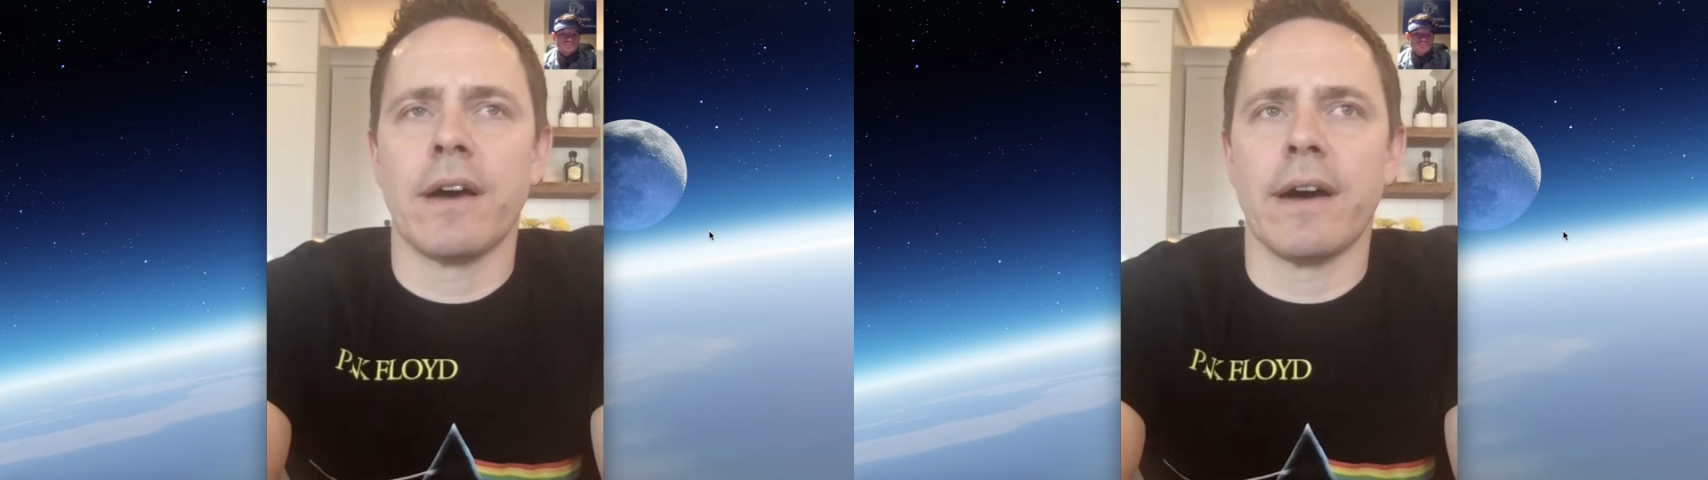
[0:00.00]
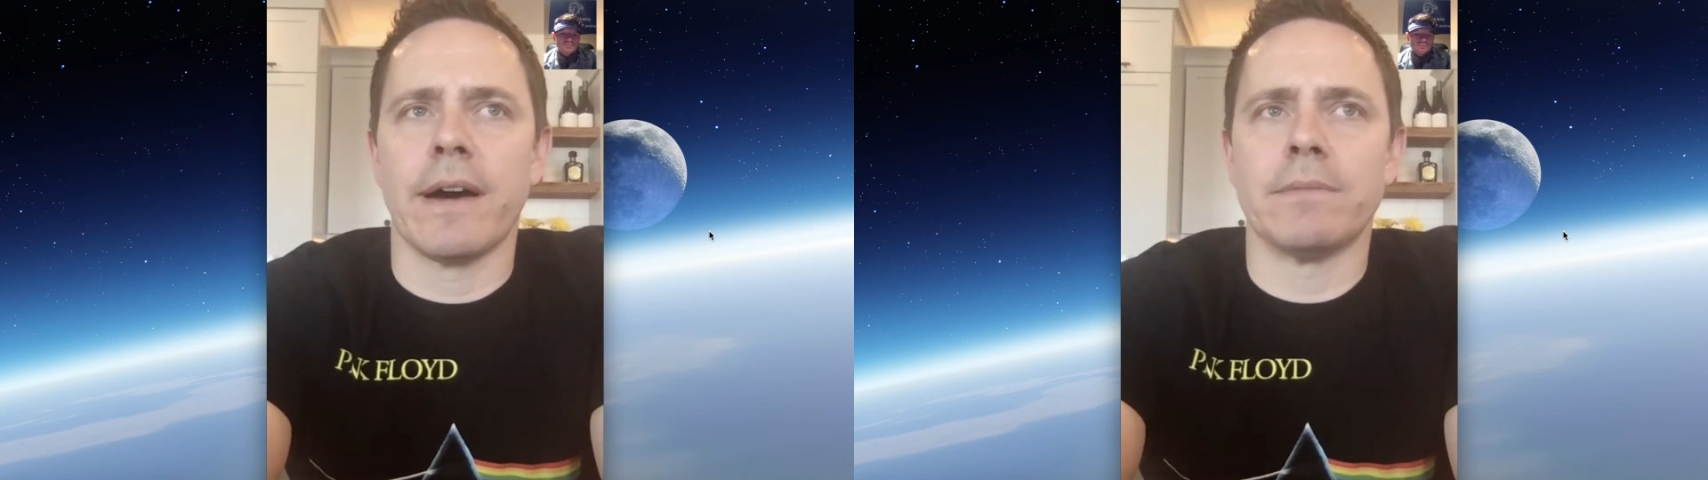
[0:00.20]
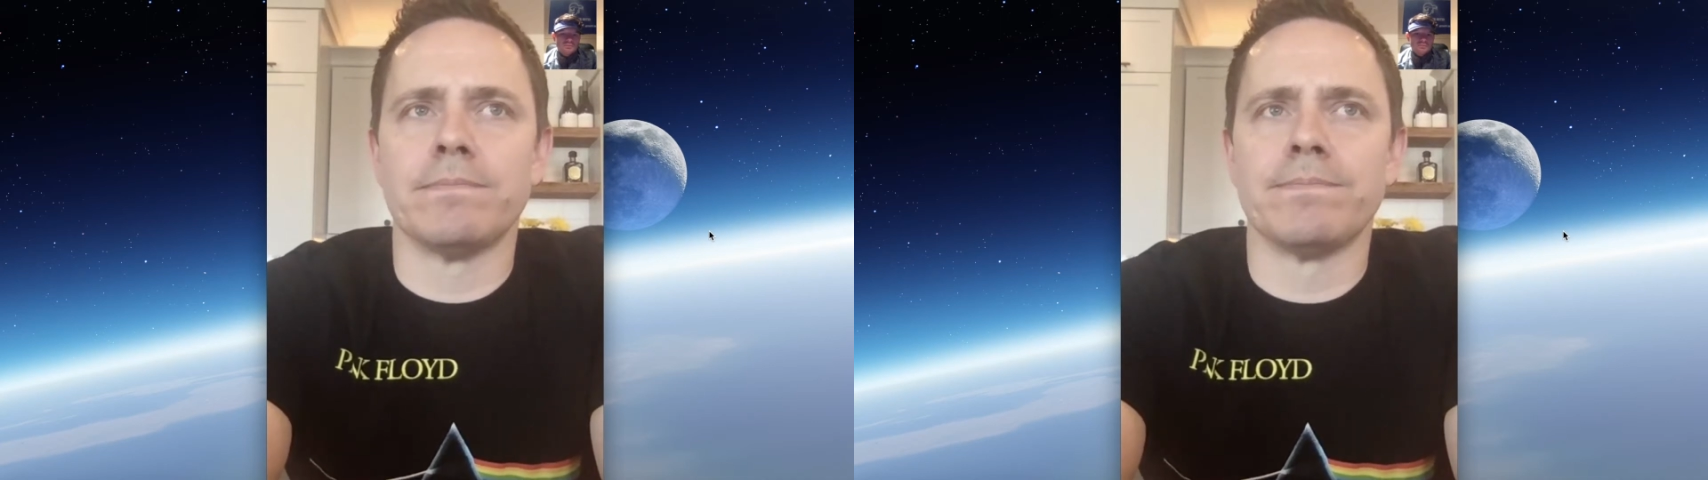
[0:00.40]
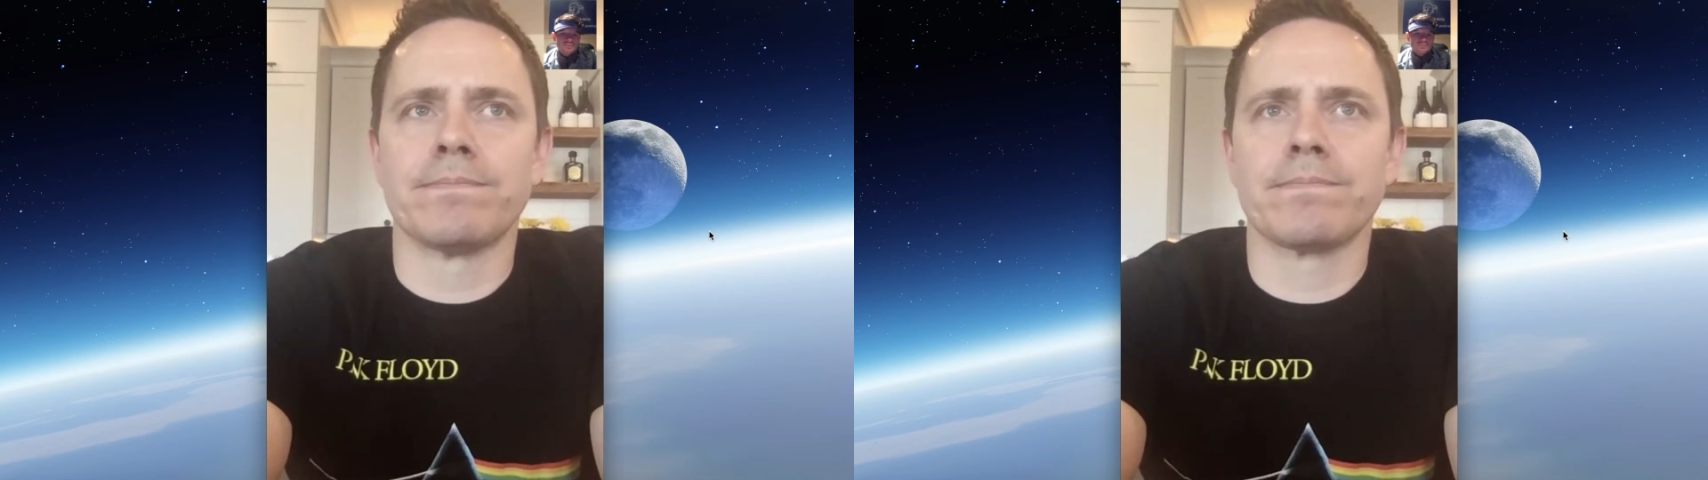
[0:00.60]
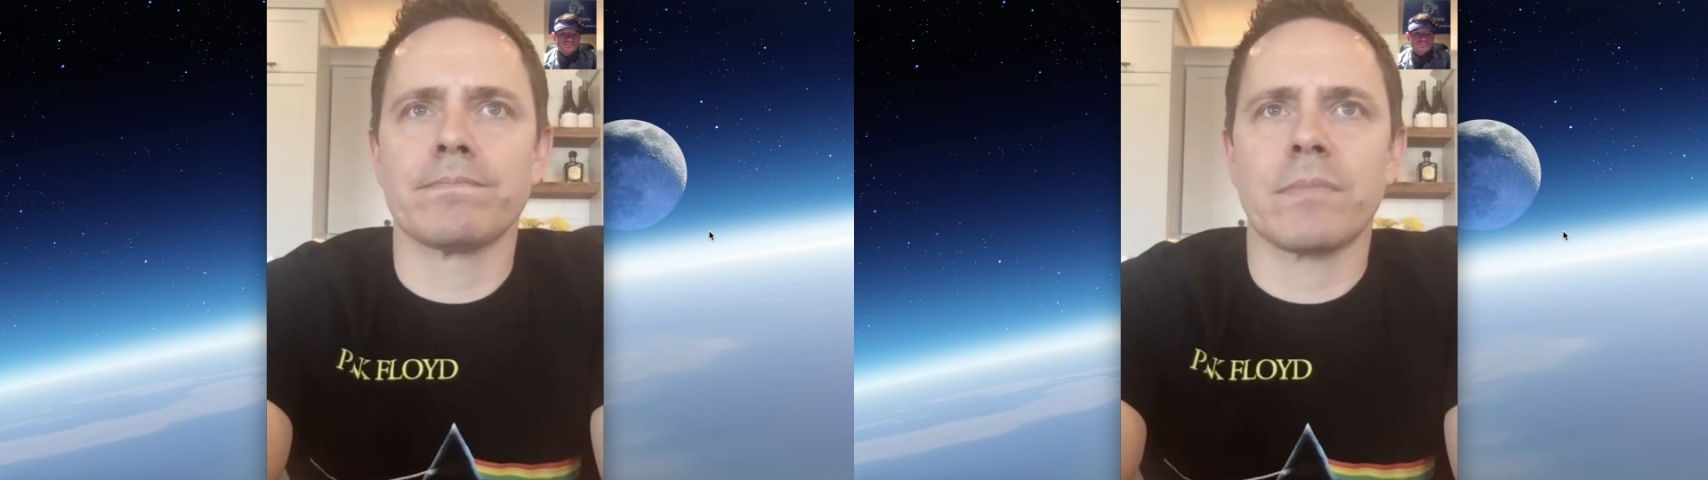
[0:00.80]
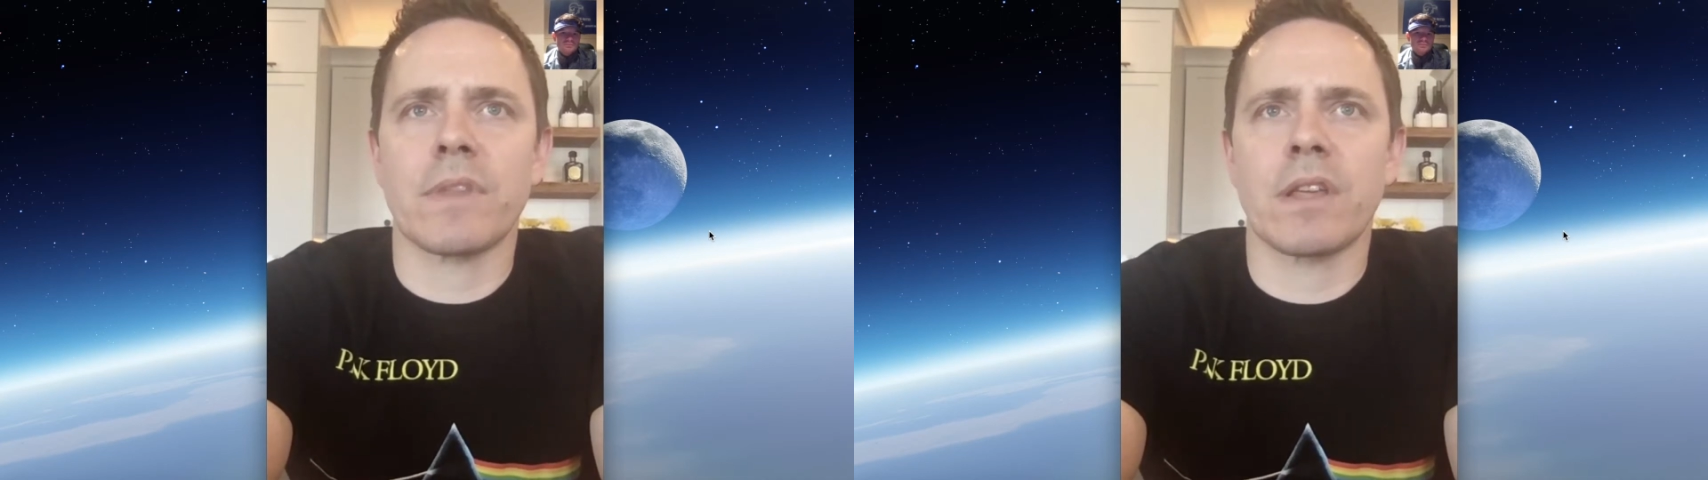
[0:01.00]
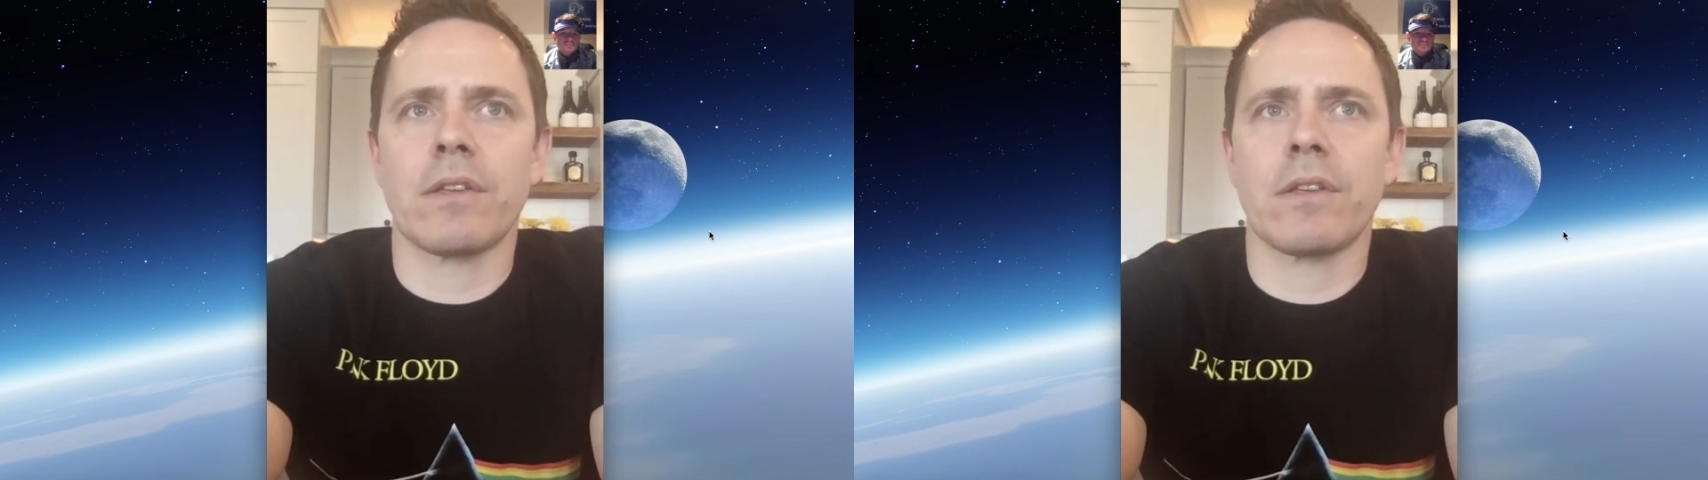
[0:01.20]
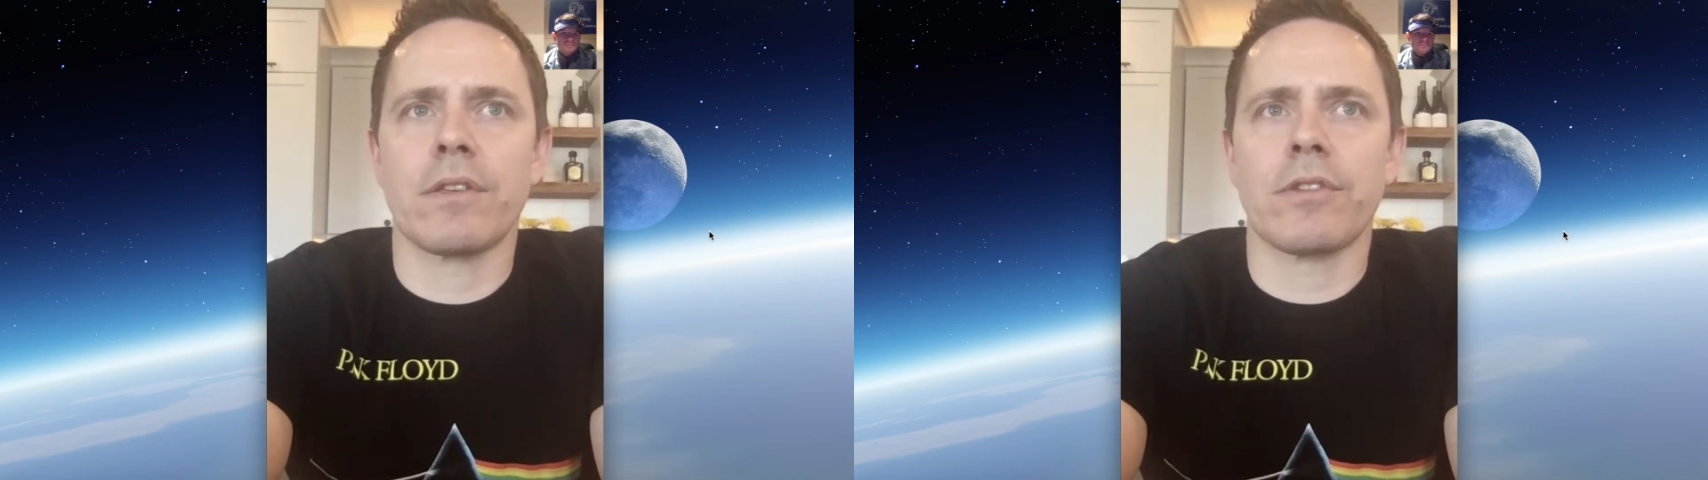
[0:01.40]
Um,
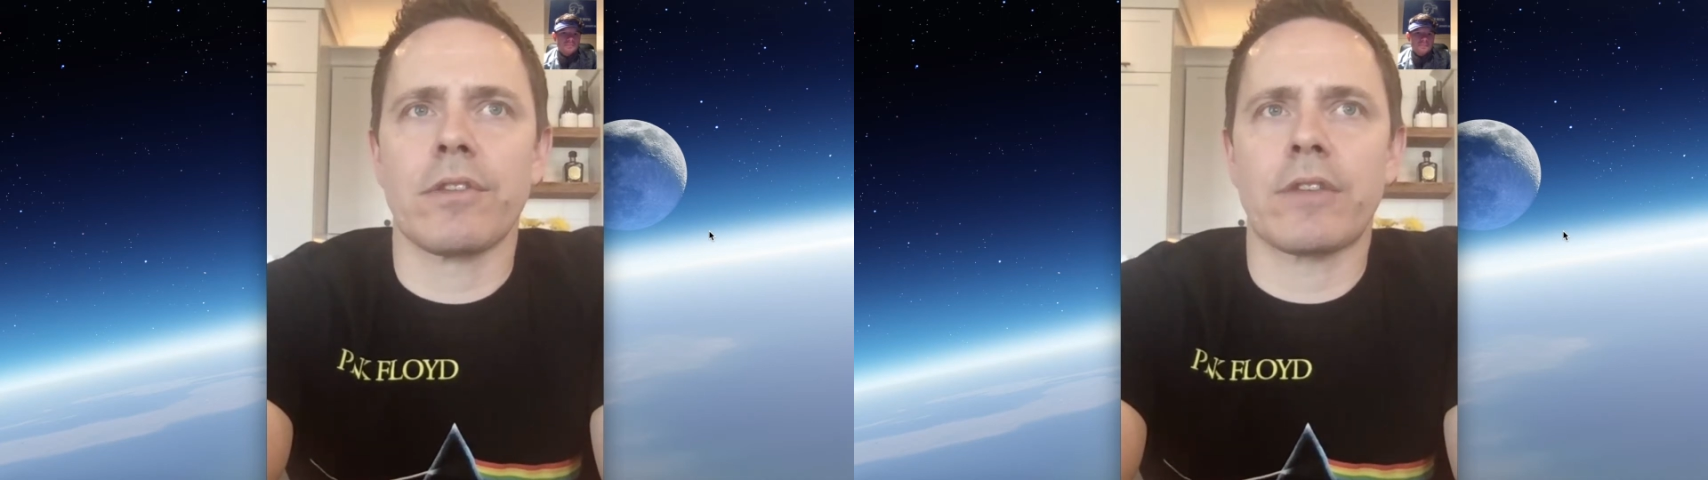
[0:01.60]
so